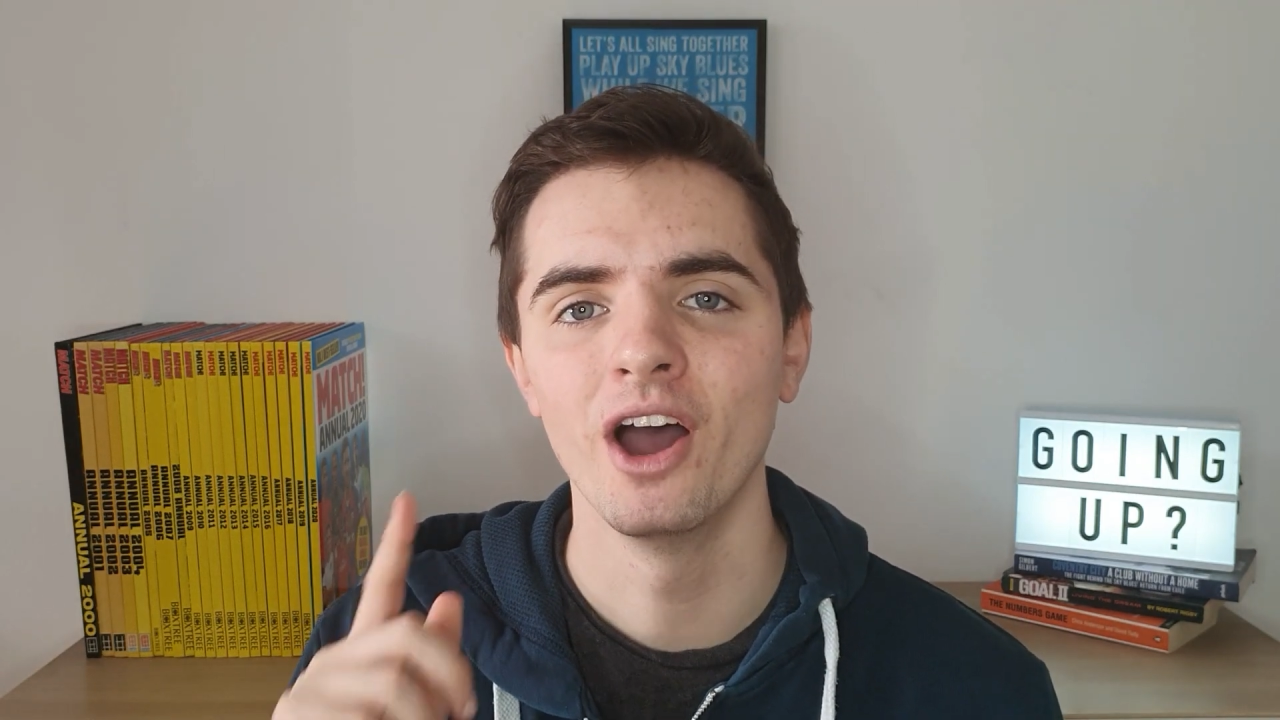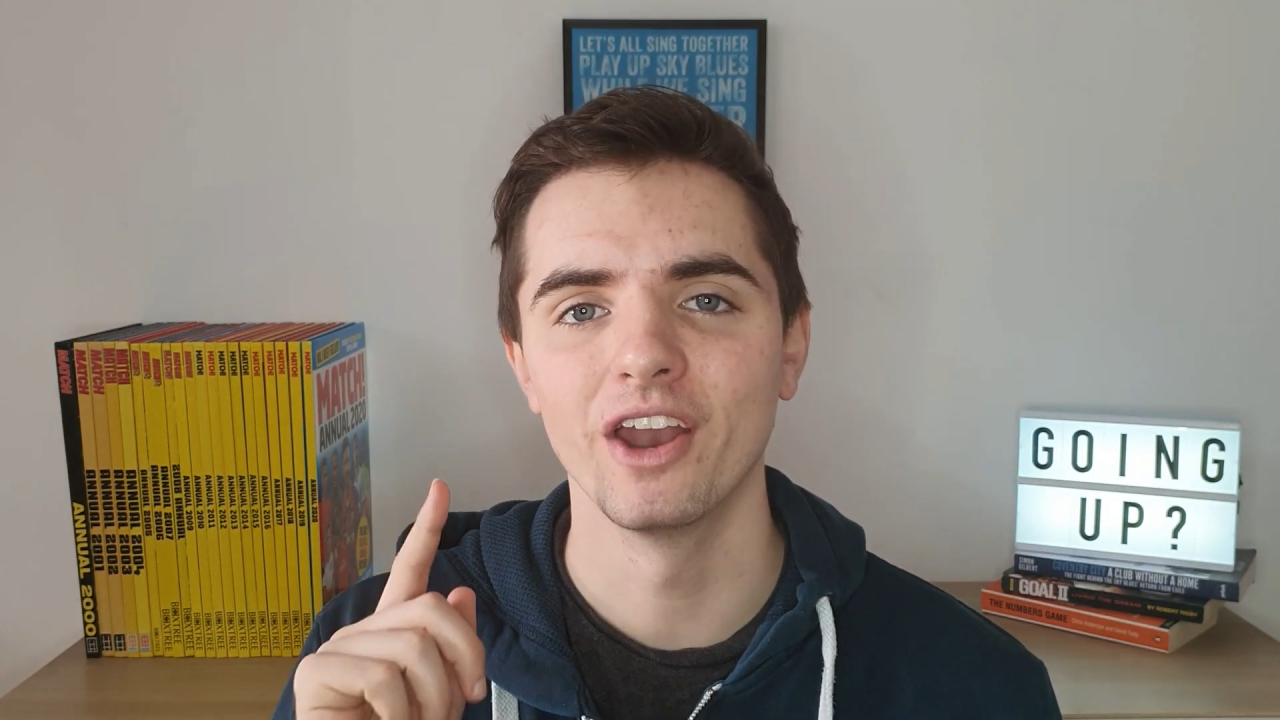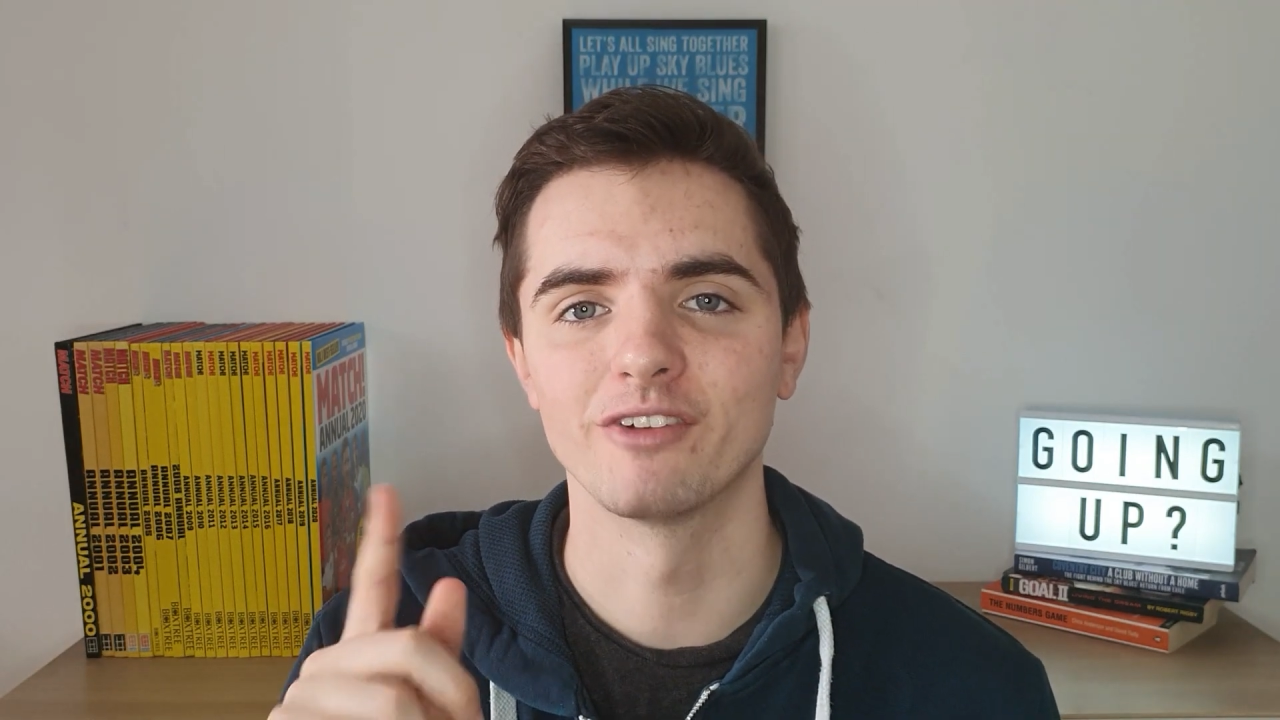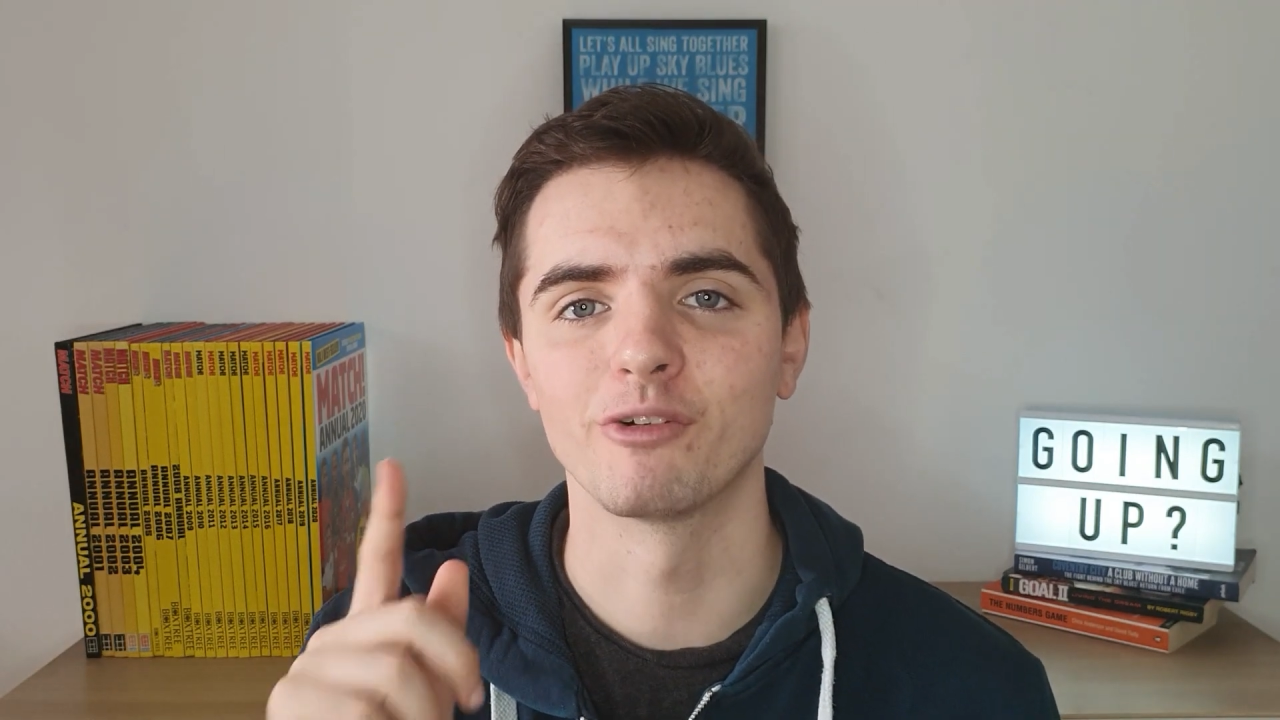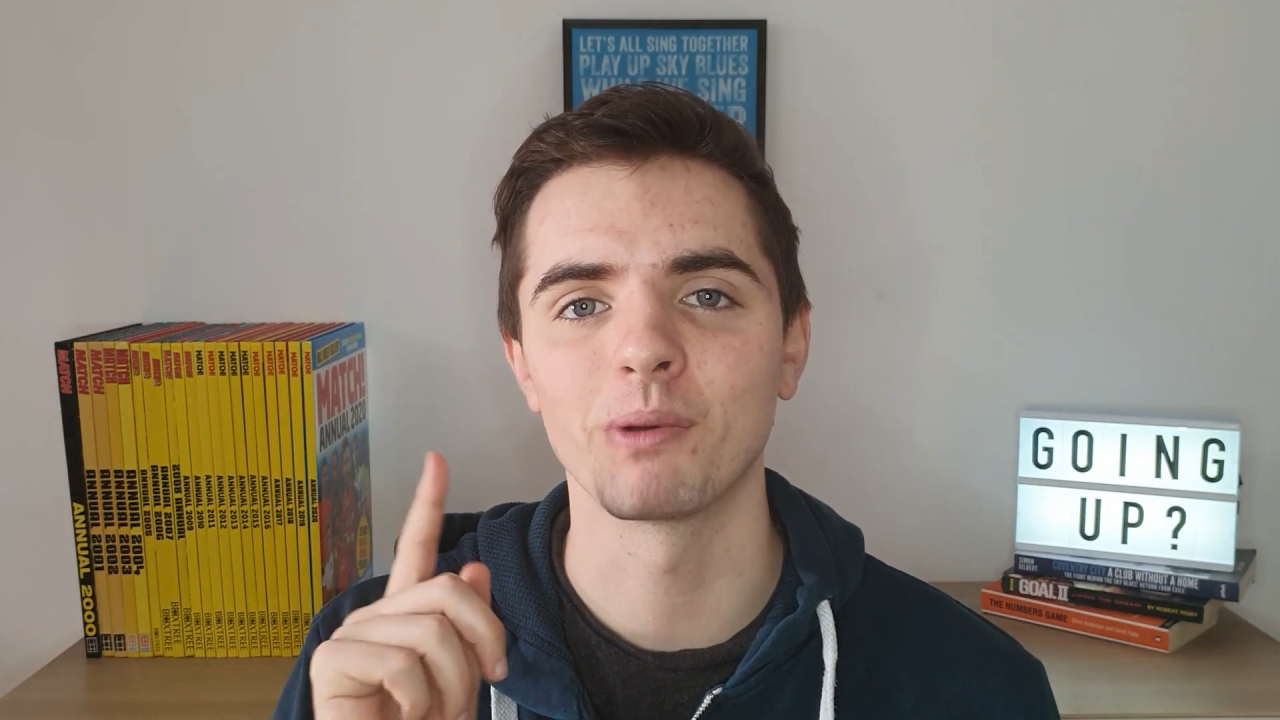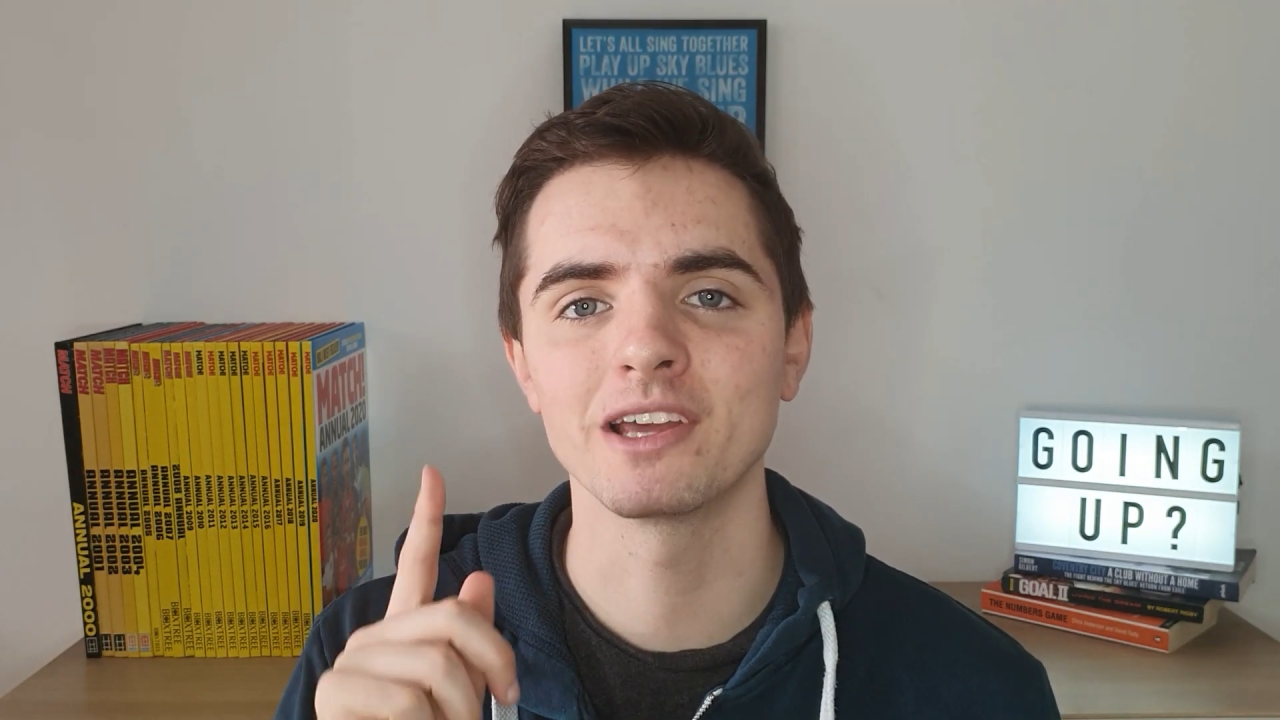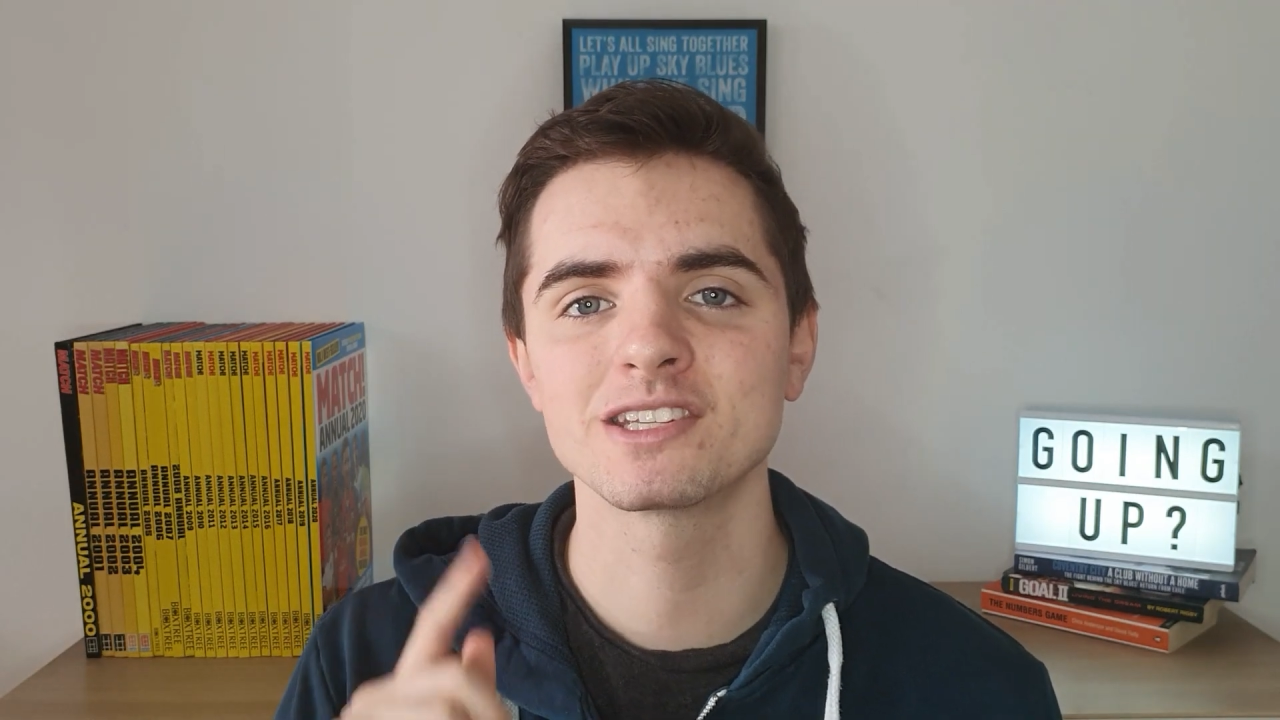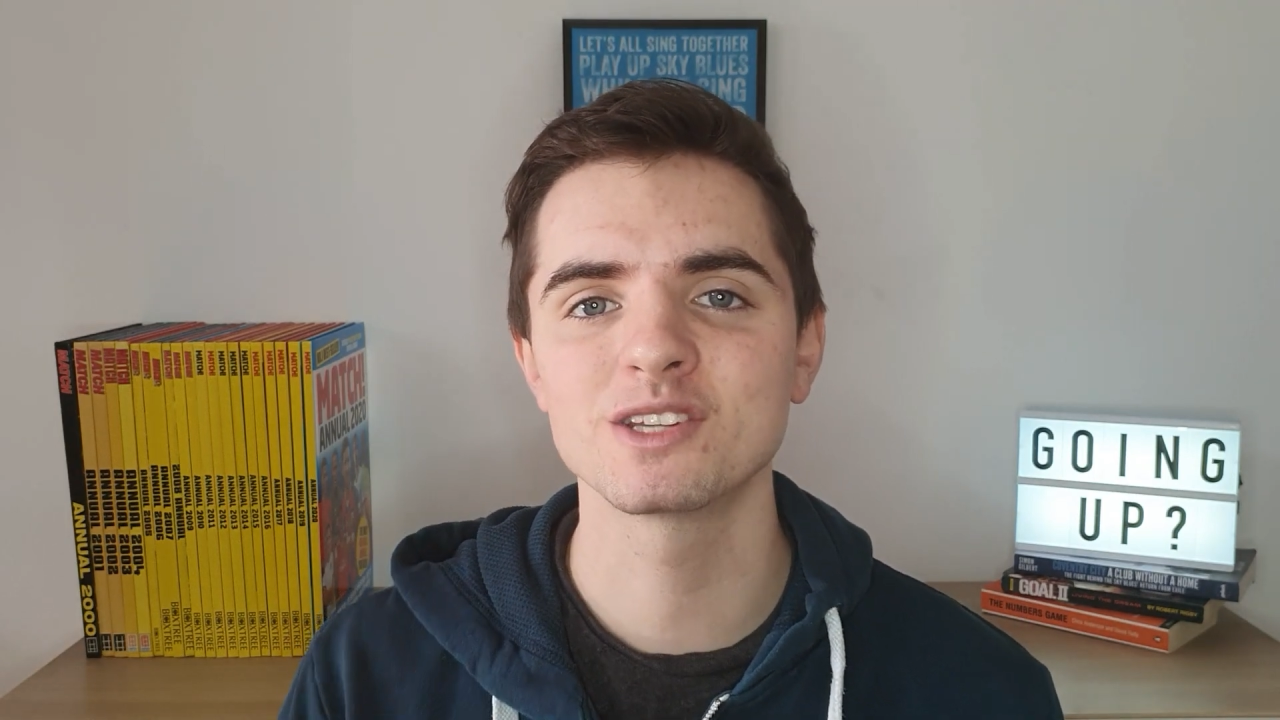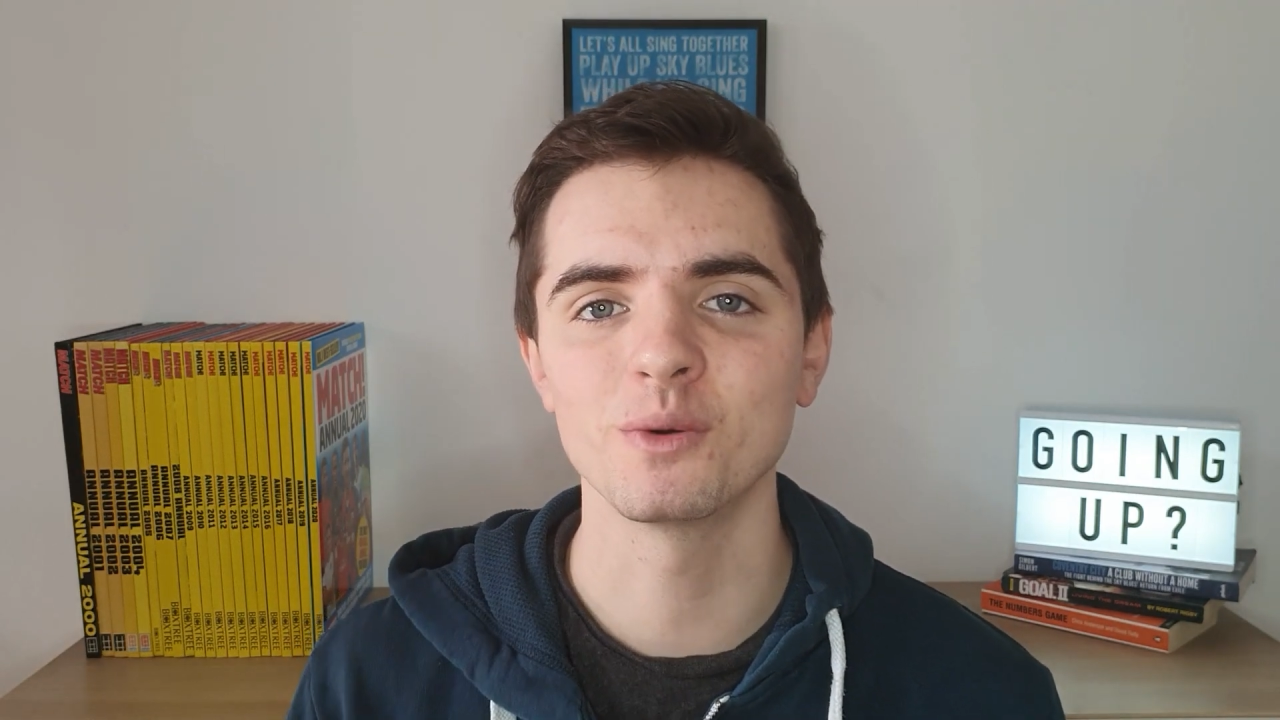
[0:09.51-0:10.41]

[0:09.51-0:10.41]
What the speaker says: and I've replaced it